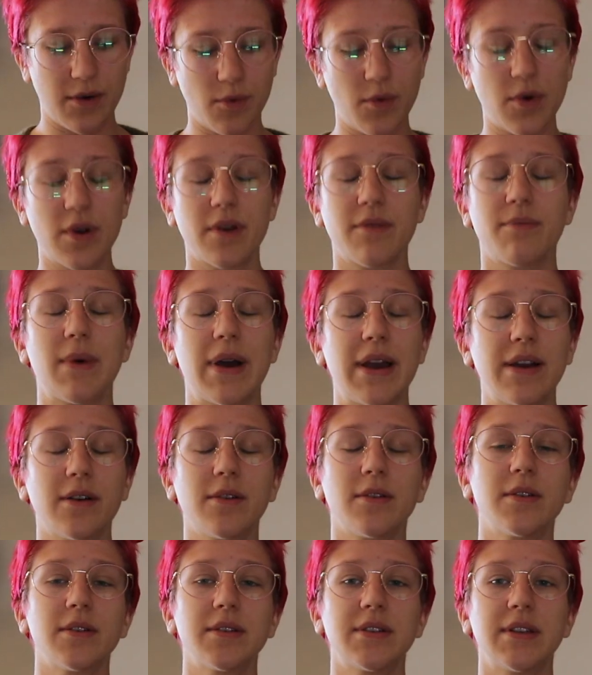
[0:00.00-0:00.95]
one of my
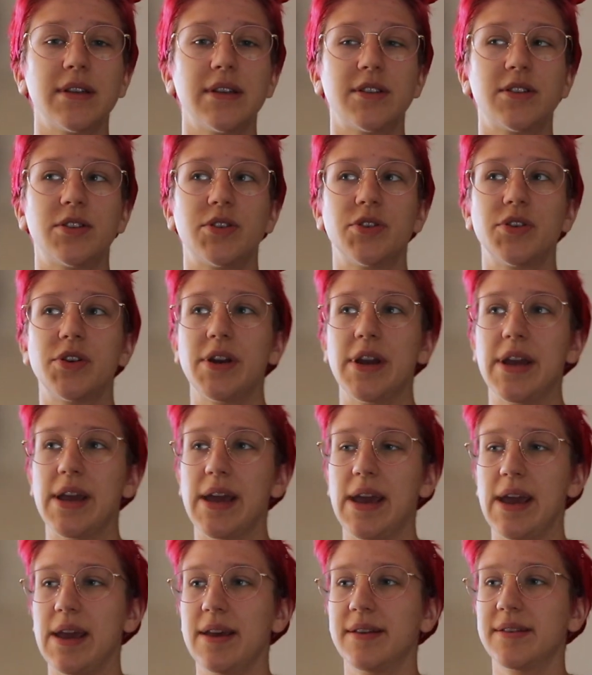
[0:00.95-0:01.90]
goals is to
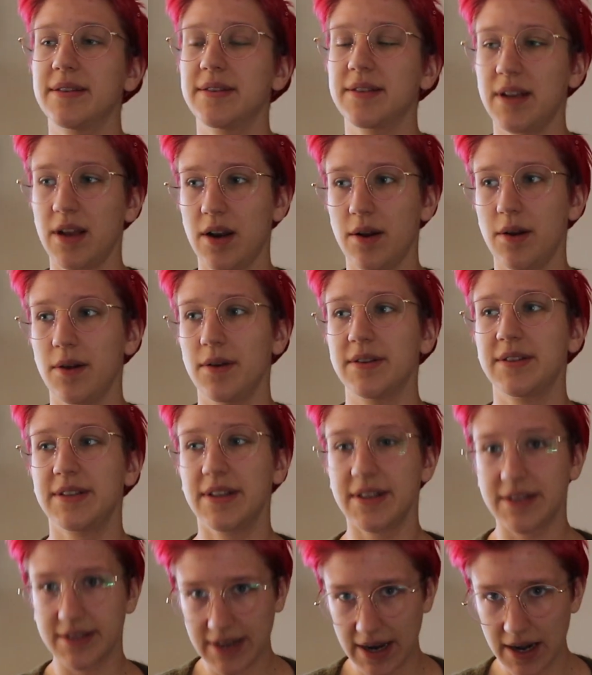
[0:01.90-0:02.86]
create a
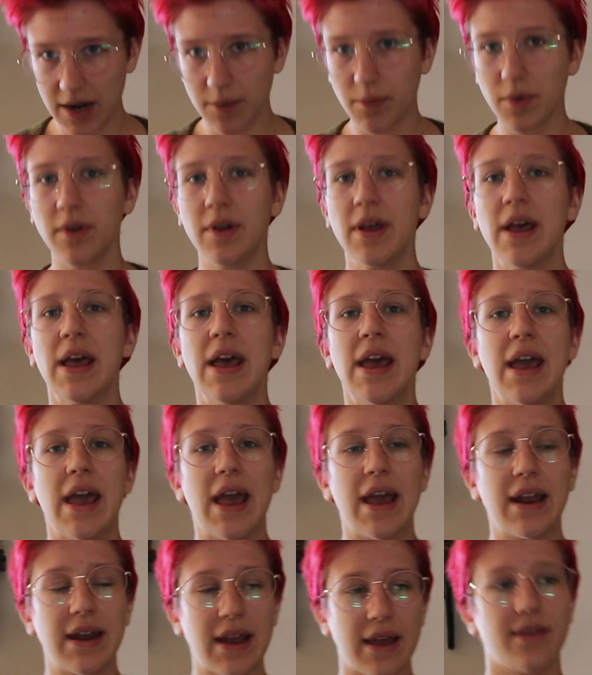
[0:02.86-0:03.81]
sustainable
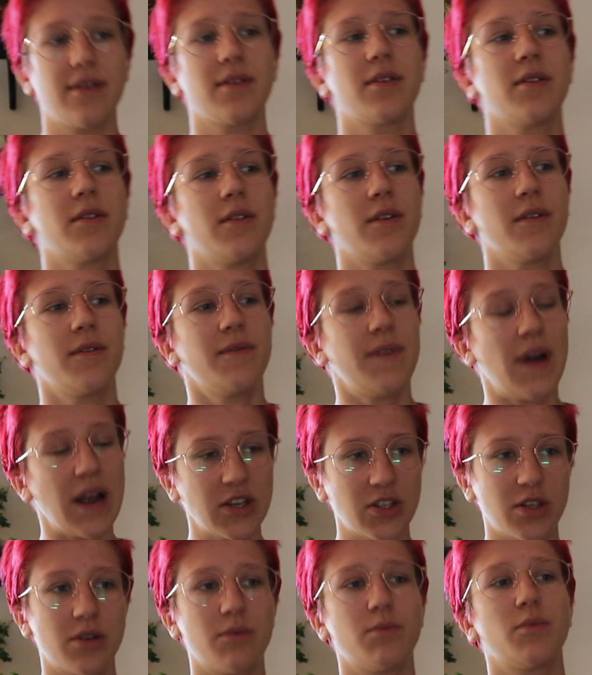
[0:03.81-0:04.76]
and ethical
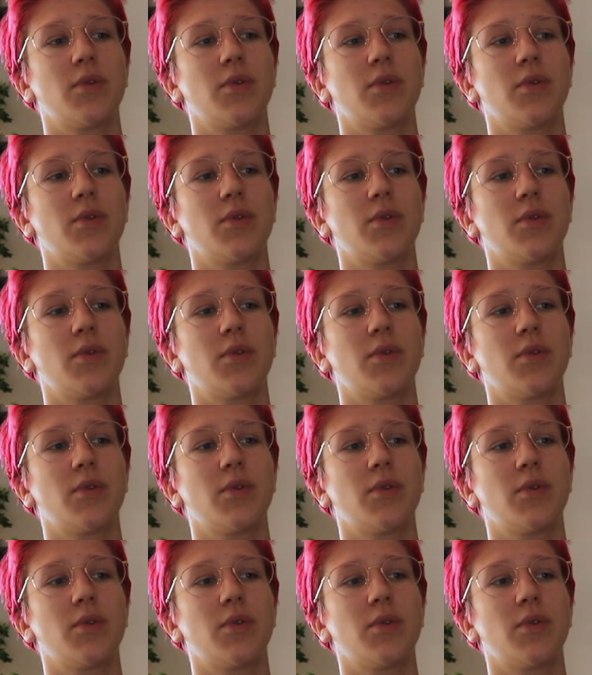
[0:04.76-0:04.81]
fashion